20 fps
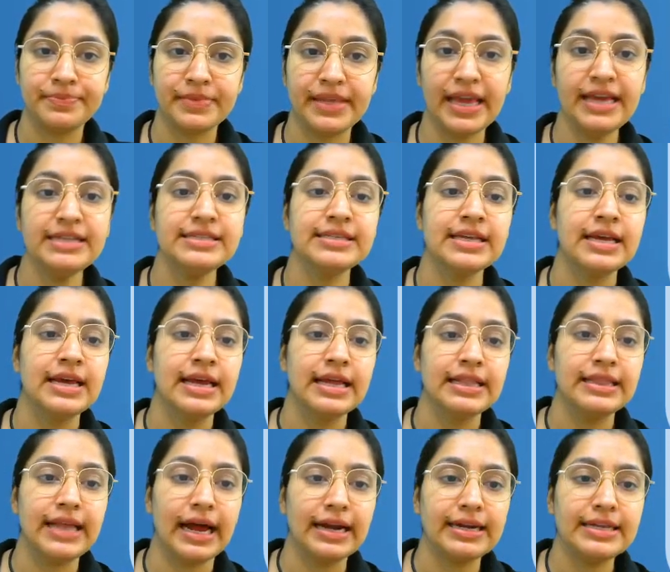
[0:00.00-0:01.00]
Yes,
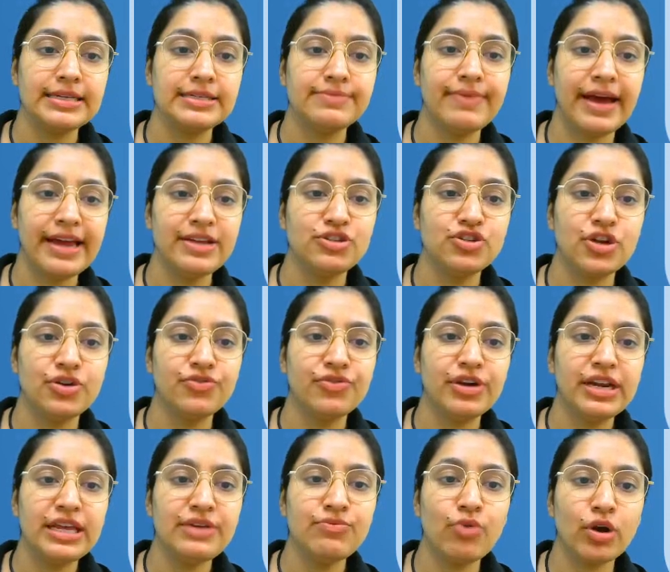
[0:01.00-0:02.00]
that is why
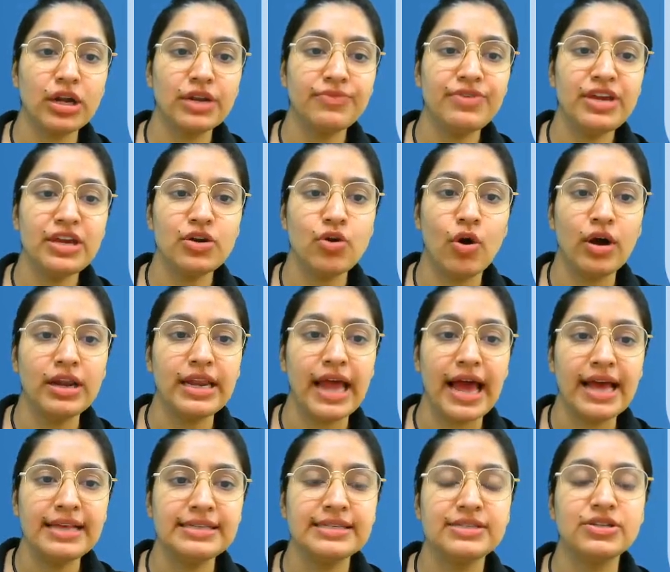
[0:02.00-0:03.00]
generally we call
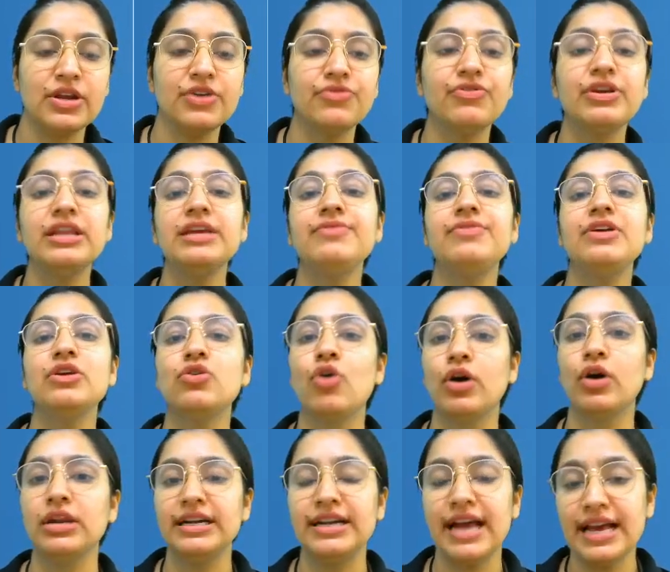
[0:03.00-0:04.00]

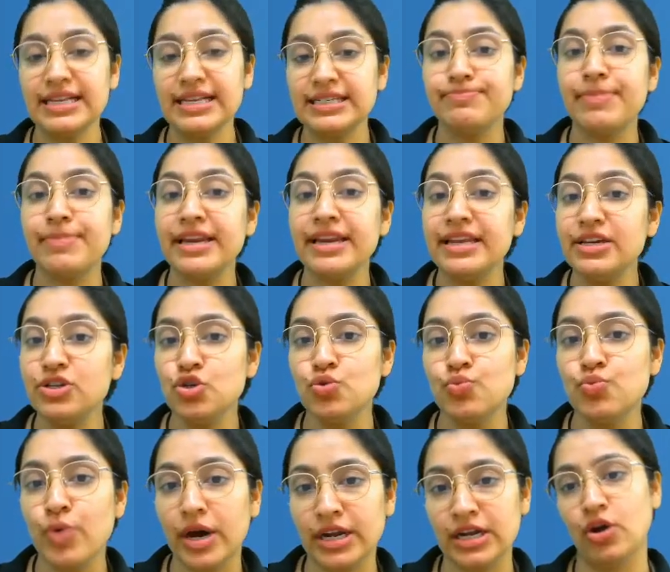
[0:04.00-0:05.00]
it as many to
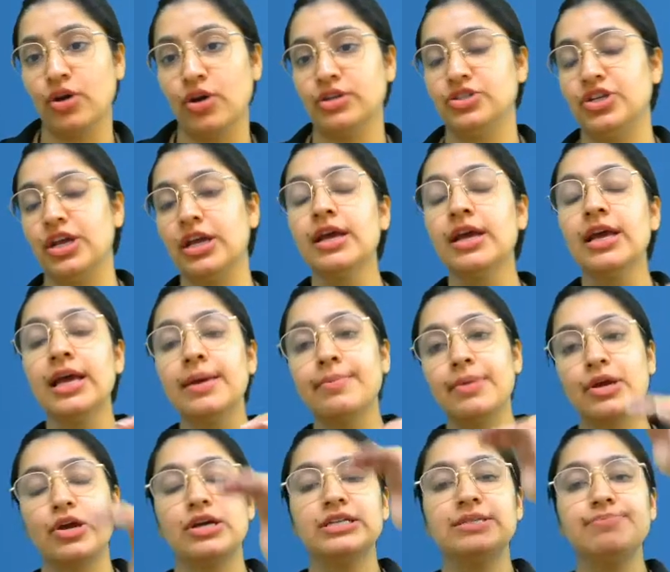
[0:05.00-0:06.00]
one logic,
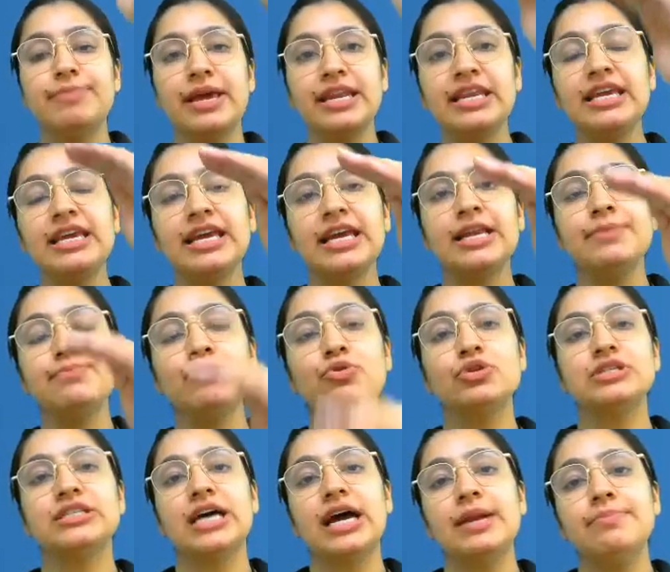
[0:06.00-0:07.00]
because many
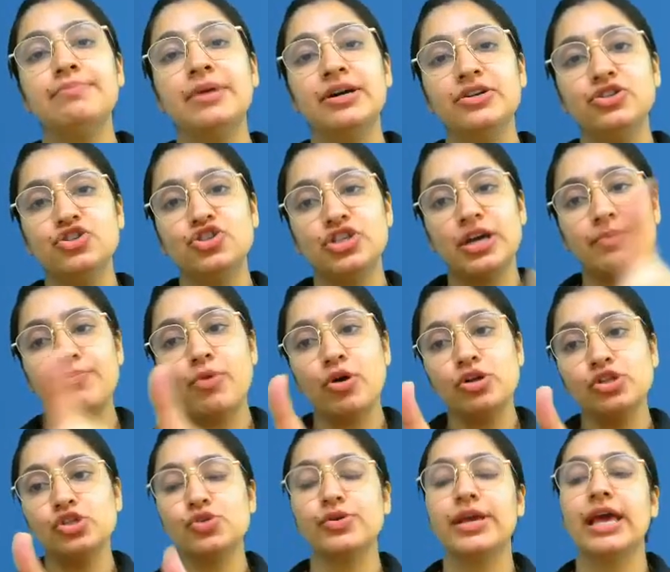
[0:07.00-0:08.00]
inputs are merged up all
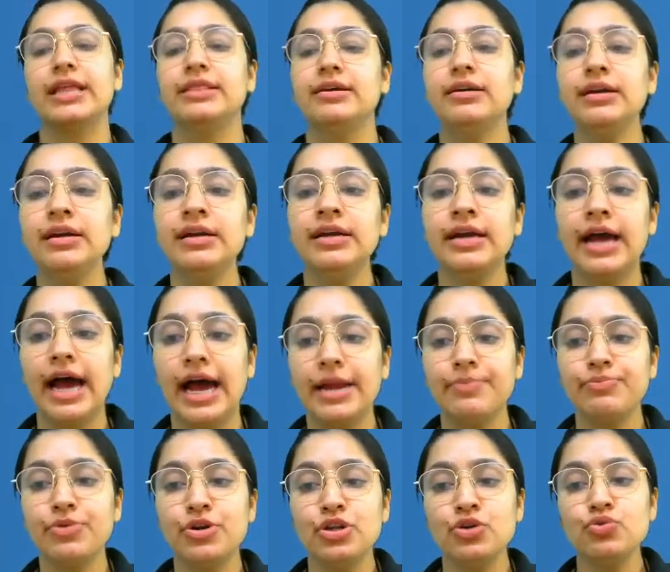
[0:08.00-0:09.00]
together
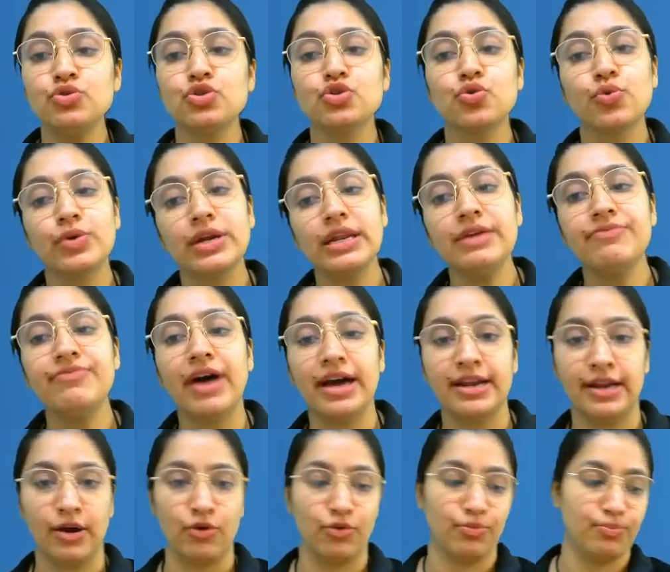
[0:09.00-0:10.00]
and produced only
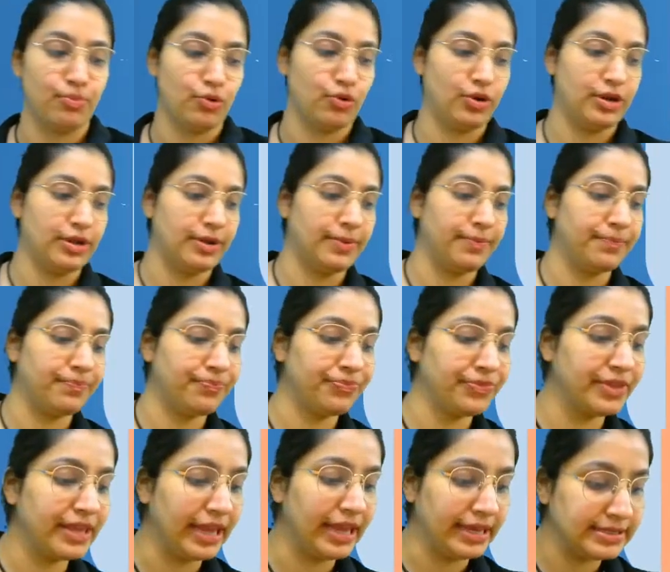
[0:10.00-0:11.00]
one output.
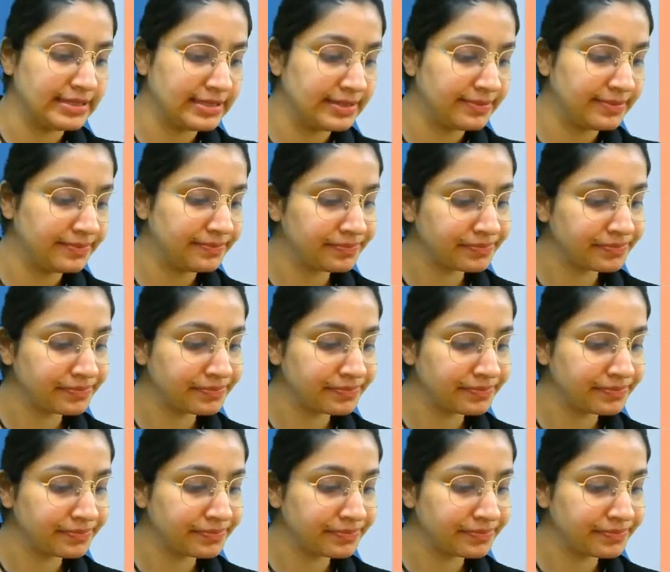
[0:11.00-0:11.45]
Yes.